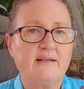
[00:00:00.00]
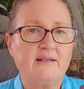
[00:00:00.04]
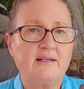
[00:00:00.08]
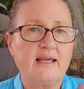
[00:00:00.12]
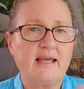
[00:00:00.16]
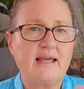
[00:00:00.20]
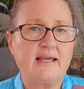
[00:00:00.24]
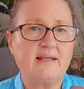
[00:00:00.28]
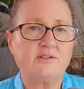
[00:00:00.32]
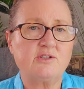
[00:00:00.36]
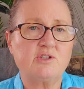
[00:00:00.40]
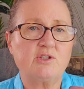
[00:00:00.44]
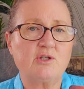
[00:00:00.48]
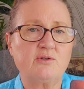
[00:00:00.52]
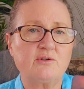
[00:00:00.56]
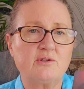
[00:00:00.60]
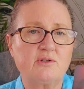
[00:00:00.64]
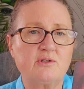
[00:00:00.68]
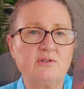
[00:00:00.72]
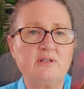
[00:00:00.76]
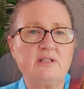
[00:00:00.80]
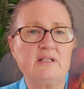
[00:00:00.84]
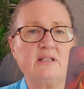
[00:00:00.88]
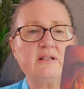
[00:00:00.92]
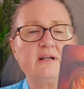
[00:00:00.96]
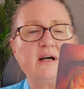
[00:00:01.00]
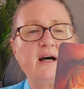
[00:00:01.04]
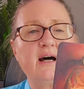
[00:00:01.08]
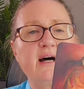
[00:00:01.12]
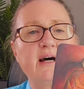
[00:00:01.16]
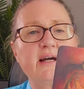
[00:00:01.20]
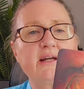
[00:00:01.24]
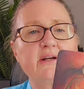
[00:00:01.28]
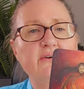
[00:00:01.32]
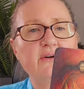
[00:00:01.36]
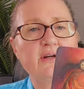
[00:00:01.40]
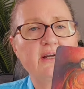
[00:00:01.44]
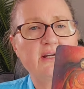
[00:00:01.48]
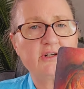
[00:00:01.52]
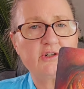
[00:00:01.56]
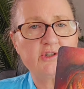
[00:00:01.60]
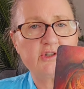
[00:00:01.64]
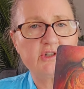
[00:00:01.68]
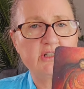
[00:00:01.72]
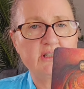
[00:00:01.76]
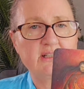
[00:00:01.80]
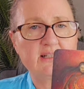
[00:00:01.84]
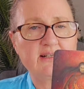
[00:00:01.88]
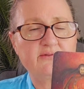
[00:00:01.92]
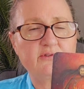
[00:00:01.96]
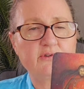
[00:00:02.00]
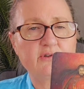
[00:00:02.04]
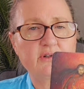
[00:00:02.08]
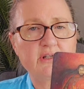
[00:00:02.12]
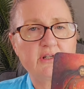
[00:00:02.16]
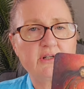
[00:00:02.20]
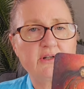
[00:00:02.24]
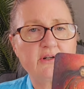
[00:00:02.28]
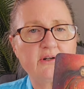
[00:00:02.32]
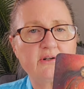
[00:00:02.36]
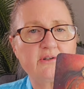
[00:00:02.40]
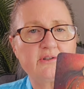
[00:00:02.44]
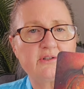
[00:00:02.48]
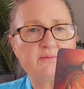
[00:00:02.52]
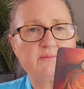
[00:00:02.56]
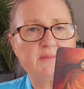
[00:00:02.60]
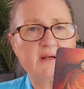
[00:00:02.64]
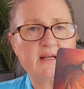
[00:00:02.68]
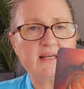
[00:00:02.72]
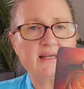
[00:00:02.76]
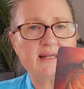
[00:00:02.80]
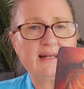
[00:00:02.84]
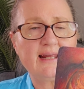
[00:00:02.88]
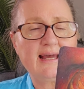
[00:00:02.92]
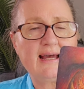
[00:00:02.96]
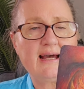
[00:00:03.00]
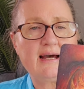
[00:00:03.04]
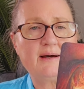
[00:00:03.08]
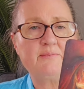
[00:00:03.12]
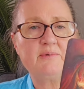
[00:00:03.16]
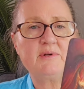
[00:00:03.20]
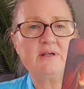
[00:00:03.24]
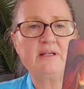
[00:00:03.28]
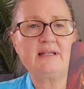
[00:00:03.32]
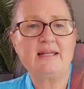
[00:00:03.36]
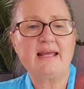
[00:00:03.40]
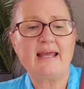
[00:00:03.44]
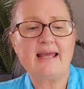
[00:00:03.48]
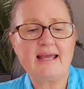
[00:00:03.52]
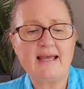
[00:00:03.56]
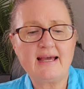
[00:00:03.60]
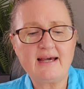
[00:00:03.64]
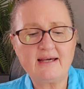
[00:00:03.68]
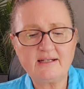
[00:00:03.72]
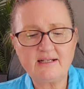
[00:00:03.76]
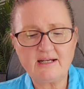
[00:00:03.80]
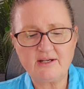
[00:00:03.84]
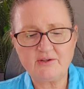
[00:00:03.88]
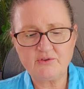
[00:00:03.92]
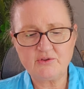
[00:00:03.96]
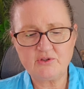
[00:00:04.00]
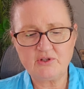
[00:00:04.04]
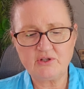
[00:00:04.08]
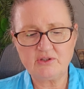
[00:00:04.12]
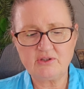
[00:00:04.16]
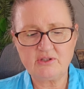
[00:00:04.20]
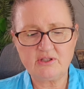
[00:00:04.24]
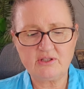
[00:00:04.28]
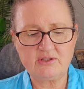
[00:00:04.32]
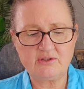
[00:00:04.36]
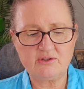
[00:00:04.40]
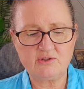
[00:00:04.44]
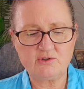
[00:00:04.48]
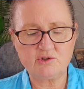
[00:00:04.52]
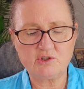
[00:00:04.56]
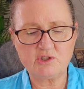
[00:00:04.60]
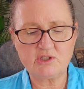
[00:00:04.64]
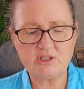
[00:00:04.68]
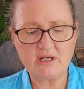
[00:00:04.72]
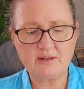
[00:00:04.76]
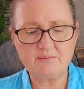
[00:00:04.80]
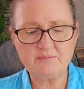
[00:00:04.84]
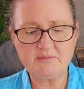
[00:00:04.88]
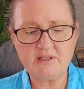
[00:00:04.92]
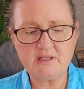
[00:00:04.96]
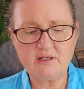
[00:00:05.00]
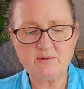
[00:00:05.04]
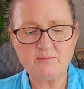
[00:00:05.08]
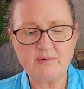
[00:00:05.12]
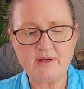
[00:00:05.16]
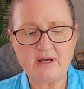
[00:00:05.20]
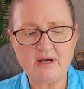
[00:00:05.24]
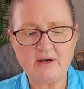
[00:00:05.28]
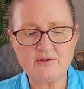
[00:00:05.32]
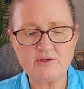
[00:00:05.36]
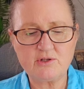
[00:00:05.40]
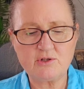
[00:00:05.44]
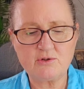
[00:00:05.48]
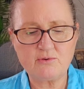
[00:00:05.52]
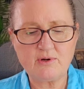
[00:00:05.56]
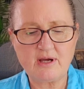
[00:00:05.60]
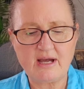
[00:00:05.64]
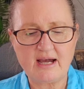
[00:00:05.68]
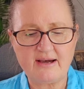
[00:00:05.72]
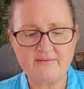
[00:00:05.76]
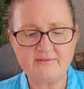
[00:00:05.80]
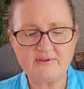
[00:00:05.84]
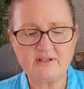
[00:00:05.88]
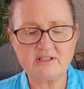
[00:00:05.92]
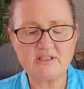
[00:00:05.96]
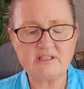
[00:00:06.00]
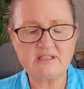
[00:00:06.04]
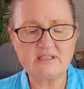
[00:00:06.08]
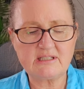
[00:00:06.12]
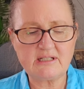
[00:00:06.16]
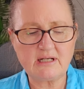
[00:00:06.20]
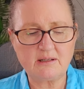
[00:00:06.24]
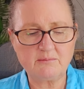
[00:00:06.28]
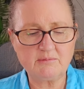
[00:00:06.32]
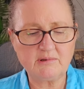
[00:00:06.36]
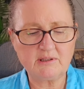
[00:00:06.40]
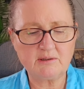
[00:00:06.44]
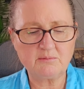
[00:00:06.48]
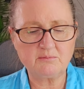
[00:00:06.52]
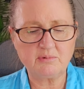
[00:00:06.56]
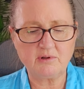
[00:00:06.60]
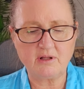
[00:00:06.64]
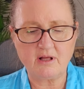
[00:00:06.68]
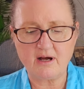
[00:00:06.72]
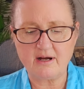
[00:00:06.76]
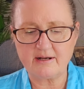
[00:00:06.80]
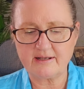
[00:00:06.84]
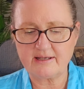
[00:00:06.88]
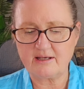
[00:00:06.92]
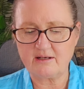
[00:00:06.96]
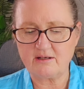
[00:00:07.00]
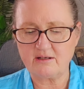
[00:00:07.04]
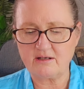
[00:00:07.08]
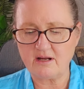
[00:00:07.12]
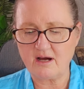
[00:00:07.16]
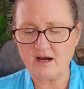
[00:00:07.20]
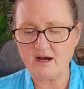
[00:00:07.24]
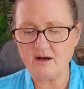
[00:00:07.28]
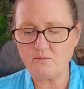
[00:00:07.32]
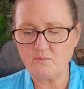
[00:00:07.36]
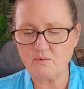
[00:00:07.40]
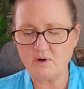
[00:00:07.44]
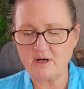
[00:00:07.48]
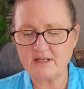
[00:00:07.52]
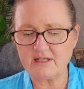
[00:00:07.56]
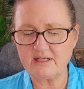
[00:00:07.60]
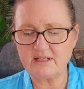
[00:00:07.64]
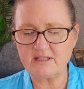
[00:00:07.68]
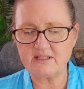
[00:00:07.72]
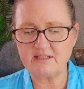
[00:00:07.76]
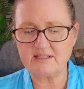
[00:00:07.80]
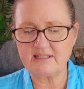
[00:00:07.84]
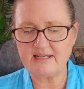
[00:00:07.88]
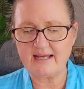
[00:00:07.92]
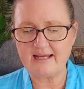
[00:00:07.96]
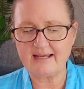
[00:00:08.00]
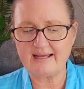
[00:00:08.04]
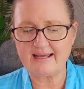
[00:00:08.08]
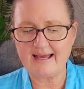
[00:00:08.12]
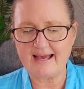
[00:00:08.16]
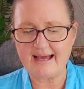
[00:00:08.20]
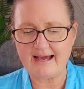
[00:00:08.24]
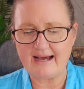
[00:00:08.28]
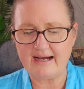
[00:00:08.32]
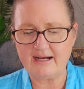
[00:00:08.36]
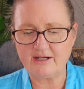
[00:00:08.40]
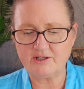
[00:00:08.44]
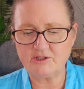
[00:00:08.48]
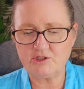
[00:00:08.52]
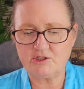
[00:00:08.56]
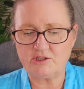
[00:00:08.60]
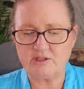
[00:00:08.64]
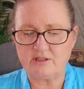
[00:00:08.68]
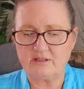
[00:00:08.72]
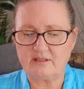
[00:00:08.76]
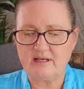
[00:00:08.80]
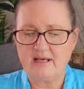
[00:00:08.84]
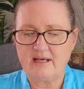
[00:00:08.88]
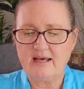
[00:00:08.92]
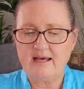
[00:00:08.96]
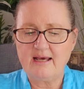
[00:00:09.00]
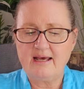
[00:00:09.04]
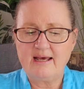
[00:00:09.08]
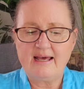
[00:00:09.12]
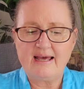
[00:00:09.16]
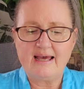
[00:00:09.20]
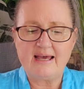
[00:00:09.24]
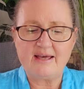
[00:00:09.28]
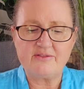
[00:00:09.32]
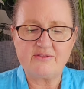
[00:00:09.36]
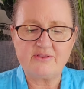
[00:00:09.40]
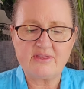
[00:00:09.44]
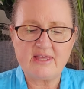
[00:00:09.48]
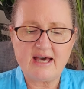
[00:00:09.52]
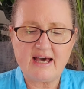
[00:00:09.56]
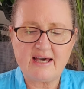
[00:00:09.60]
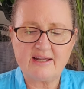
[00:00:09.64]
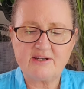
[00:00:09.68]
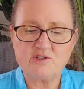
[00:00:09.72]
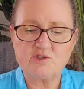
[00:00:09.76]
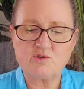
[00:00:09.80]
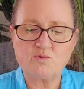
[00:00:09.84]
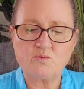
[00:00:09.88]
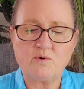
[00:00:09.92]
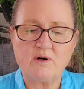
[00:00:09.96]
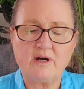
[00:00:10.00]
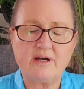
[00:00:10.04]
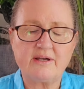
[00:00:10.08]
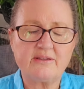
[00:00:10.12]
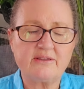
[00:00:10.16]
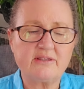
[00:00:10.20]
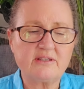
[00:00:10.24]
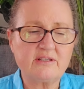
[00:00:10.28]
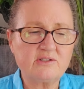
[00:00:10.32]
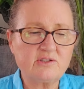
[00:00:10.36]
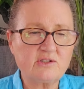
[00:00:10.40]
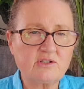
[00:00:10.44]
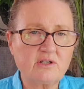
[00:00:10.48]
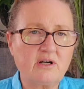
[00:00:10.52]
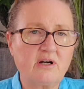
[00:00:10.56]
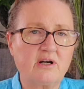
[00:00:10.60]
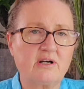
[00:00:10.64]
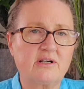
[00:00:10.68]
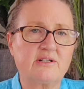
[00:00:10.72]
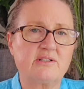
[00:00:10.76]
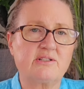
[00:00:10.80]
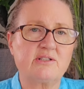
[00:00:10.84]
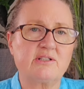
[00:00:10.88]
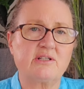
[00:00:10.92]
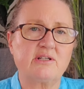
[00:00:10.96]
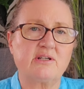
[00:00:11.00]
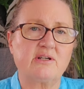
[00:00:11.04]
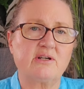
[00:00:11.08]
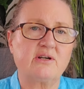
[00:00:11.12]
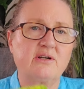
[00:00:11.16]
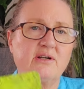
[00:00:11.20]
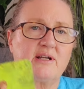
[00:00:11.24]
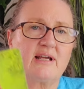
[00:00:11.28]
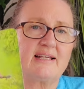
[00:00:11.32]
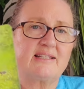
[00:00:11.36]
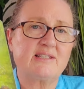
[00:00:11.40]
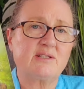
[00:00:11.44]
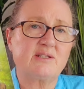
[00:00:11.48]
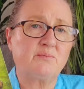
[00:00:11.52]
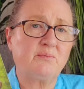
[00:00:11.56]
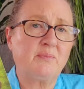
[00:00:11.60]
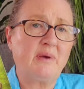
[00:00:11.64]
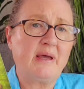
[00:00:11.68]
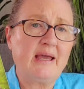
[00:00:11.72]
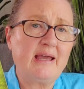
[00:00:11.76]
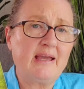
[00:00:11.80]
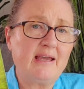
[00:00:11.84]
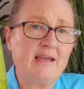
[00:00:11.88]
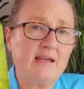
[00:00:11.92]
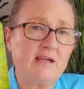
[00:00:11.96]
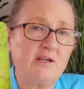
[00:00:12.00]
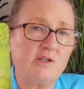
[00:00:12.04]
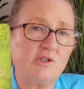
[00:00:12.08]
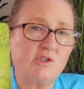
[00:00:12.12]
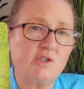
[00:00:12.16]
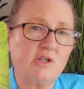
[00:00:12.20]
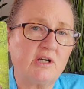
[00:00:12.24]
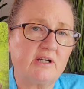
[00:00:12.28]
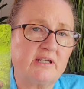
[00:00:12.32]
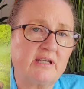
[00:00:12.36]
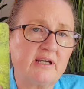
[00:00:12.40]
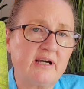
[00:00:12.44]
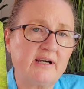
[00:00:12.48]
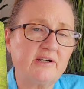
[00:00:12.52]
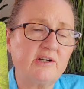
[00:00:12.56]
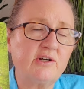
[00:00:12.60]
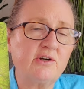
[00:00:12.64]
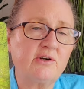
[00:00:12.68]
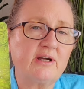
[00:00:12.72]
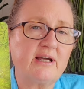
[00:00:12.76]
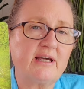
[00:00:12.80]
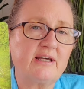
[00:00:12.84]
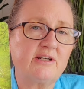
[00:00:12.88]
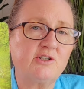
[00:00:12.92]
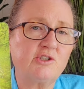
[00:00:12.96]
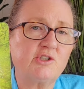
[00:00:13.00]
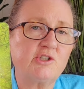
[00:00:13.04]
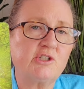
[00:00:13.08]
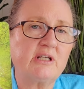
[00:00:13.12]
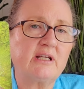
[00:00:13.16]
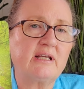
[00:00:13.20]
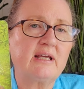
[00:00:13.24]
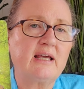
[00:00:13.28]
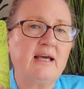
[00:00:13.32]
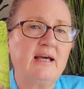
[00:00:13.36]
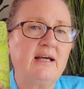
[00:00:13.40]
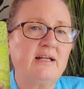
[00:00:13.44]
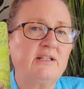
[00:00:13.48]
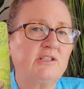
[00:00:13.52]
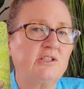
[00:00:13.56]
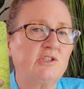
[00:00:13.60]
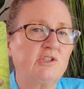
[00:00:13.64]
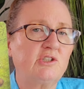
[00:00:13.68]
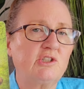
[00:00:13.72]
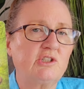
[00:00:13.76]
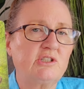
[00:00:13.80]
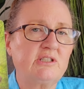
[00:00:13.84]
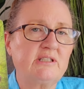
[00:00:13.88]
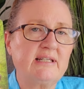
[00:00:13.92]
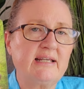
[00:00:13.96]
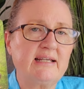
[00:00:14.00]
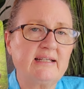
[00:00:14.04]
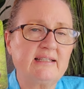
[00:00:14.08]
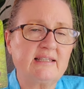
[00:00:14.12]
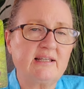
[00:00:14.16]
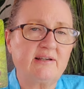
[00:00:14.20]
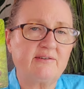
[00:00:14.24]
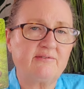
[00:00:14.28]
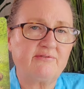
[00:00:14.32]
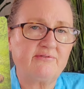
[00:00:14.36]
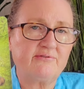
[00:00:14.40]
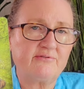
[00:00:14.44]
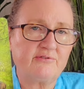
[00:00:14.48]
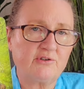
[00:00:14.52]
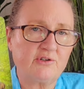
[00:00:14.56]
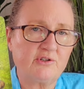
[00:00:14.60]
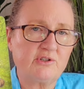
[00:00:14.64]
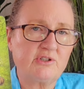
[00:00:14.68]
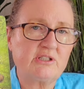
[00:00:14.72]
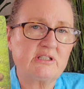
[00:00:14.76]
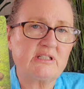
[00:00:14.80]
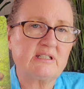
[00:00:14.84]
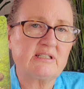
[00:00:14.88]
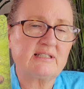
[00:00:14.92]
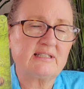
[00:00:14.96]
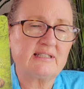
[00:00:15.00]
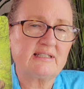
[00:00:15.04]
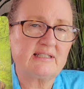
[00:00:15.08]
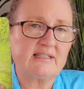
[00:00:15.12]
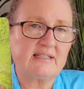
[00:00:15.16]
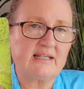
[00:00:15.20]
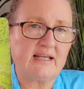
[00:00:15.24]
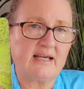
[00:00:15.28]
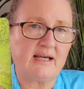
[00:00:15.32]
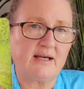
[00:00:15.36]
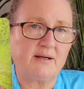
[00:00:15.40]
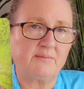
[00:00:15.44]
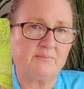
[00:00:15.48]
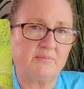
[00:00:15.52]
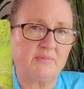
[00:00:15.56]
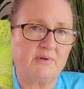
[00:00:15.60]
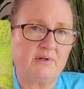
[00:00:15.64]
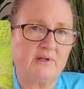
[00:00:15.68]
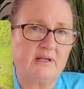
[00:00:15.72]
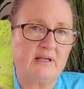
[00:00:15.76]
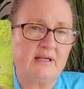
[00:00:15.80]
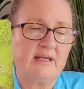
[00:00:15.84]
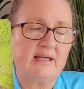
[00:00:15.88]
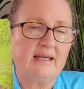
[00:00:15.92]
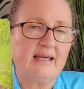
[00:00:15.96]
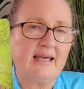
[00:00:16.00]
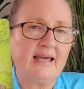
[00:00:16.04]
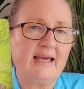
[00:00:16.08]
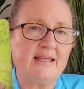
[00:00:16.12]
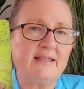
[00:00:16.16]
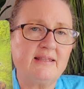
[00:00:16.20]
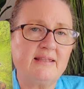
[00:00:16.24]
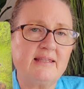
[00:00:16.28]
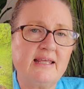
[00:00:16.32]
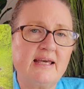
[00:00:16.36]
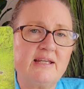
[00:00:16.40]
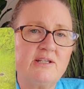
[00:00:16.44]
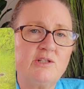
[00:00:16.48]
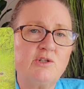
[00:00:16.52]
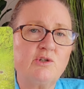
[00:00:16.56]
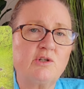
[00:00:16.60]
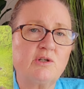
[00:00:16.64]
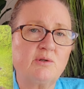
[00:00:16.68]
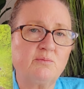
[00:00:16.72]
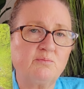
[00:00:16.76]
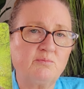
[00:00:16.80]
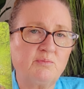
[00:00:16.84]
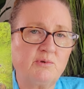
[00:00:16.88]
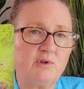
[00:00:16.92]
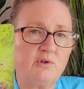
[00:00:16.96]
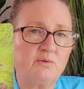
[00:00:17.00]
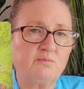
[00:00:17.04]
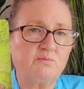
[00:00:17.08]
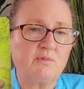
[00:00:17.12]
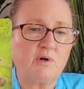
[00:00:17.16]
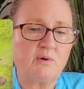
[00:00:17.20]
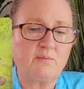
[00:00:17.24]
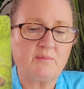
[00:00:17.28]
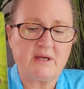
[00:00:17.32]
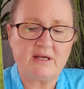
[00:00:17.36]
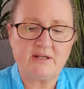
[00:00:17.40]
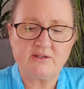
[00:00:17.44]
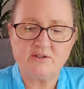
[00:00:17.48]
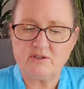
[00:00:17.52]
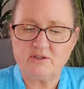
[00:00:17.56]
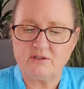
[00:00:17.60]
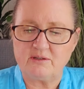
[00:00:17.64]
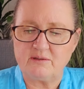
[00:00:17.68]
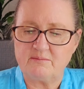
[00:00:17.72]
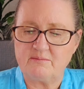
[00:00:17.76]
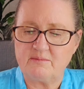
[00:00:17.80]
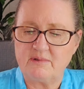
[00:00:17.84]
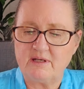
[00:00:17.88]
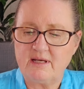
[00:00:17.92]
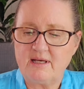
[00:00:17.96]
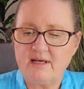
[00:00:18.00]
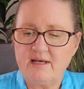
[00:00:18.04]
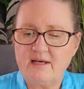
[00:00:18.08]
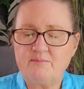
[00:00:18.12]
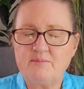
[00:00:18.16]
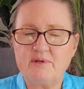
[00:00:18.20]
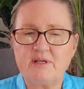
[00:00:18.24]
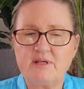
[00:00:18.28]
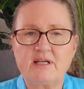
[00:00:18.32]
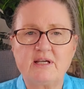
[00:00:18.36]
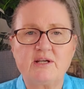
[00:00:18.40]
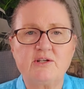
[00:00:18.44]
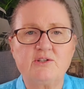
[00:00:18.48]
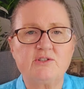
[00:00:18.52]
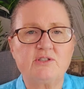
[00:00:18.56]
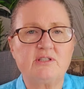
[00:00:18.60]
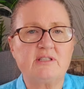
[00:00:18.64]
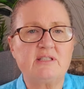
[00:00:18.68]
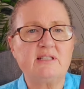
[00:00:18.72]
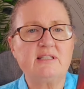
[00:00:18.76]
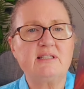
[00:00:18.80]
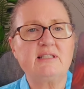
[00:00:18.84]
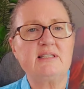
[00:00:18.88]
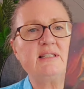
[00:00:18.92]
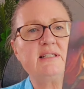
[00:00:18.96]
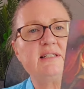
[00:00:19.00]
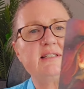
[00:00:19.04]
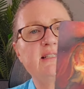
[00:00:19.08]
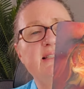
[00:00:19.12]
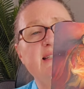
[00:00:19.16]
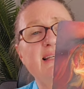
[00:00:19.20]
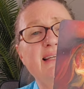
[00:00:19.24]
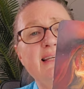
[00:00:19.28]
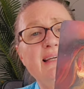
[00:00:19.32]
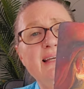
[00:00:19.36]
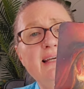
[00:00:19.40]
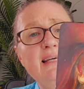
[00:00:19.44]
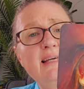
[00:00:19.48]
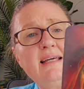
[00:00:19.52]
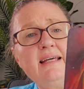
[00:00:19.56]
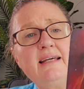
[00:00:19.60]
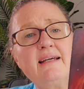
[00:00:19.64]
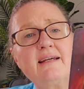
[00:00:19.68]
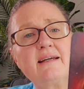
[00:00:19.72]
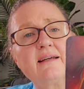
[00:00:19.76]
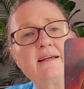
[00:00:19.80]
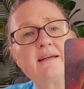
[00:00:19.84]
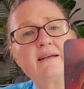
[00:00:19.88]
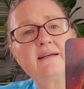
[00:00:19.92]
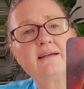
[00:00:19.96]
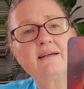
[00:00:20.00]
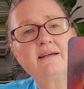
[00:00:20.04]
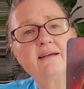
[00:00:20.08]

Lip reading: And so you need a higher energy level here to make it happen. And I think that there's something about you having a stumbling block and not wanting to take action. And that is why this card is here as a page, a younger energy, to just take that first step. And then you can build momentum, because this is the king.